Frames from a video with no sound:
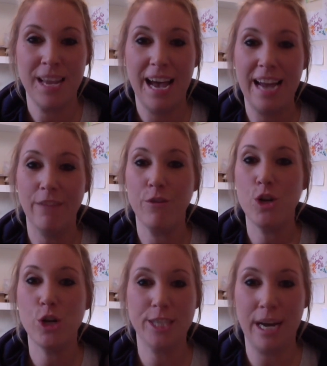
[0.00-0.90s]
I have
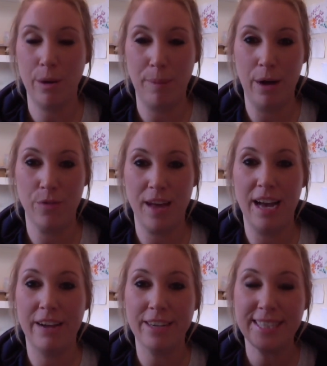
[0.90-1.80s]
no doubt about that.
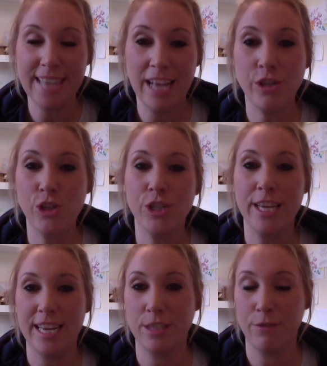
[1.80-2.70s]
Our intention
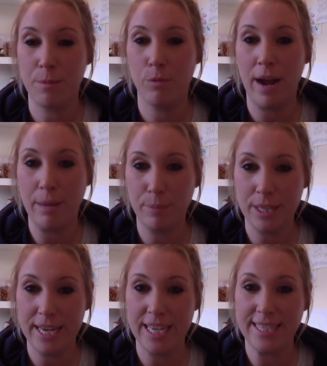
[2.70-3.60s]
is from the right
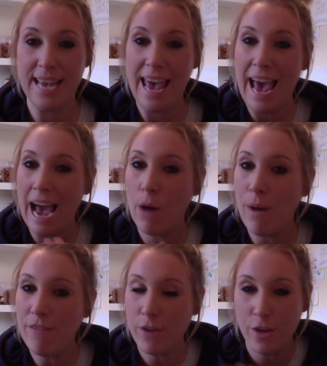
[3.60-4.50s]
place.
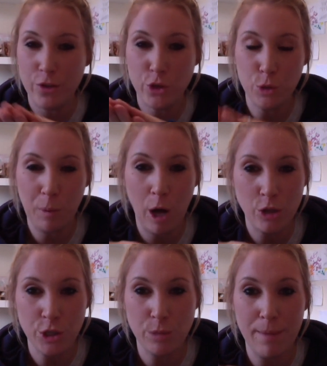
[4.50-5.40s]
However, the
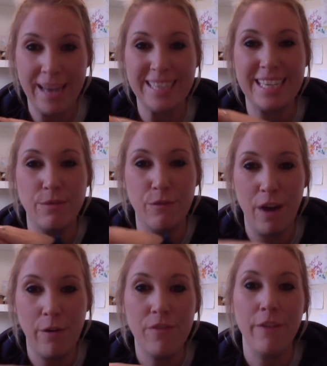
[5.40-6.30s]
subconscious mind is
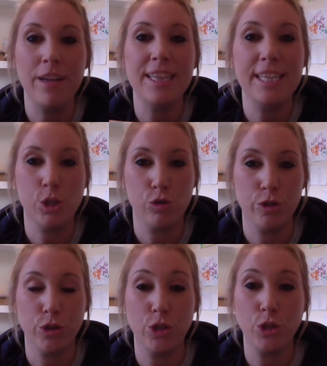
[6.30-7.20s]
very, very
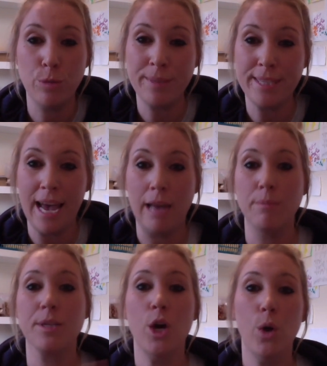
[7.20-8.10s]
literal, so
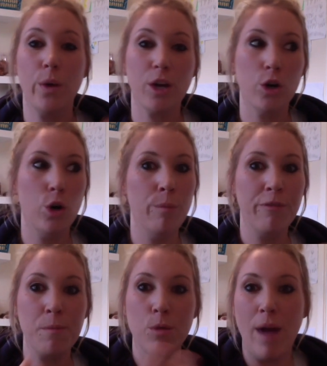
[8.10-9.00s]
sometimes we can come
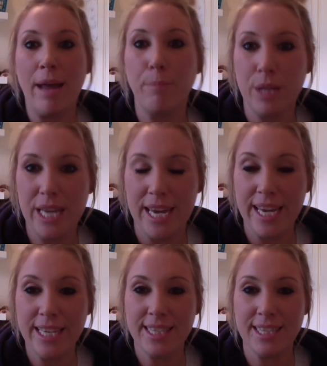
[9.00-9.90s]
from the right
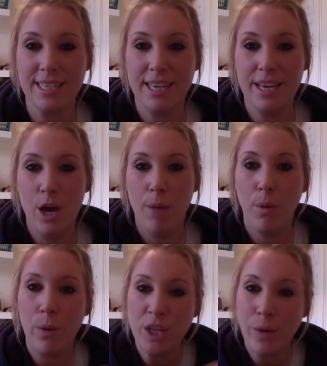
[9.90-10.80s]
place,
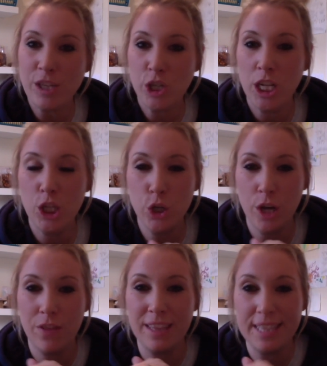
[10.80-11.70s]
but when you actually look
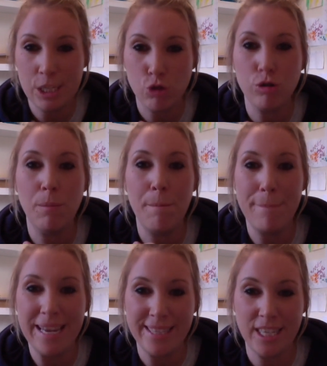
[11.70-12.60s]
at the literal
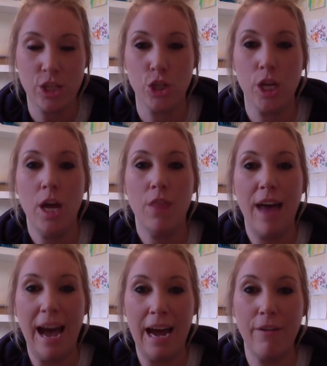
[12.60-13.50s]
message
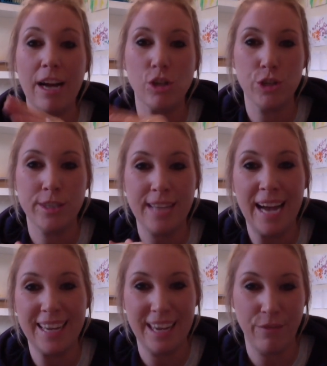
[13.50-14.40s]
that our actions
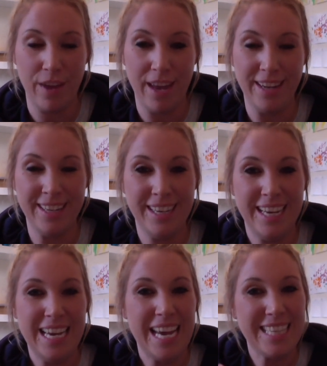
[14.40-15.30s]
are giving,
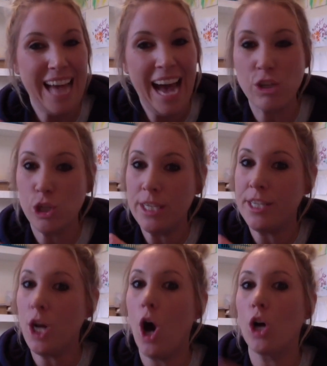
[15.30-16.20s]
it's actually
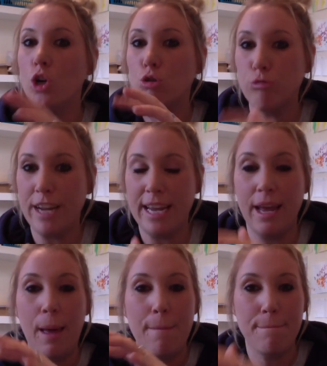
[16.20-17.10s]
not a great
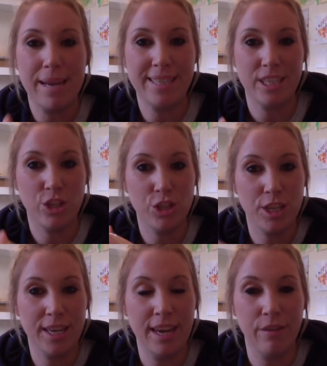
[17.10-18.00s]
message to
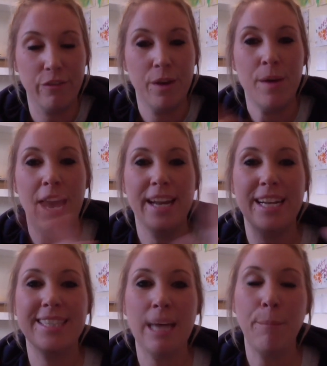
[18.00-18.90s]
give. An
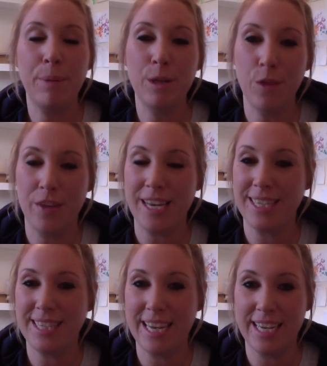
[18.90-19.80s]
example of
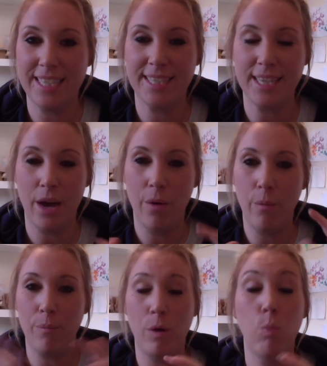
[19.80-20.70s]
this is
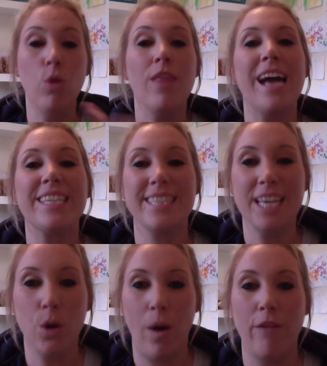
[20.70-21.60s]
one that I see
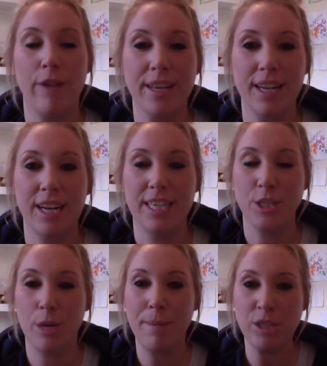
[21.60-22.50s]
quite regularly.
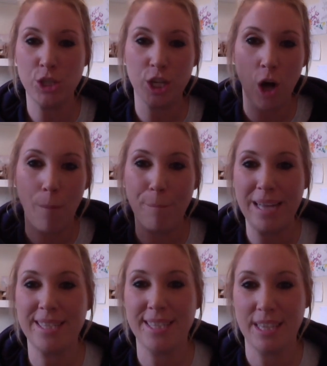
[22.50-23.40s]
So imagine a
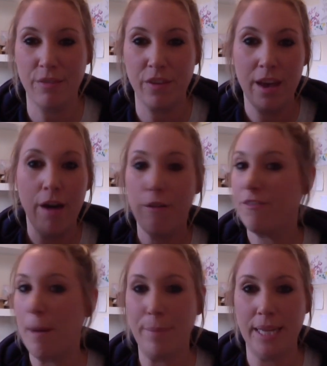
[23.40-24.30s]
competitive
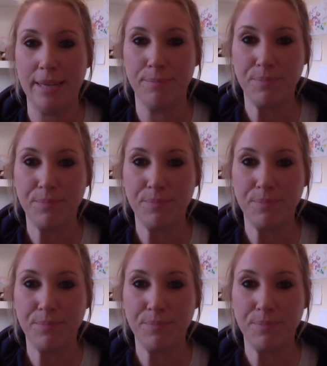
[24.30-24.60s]
family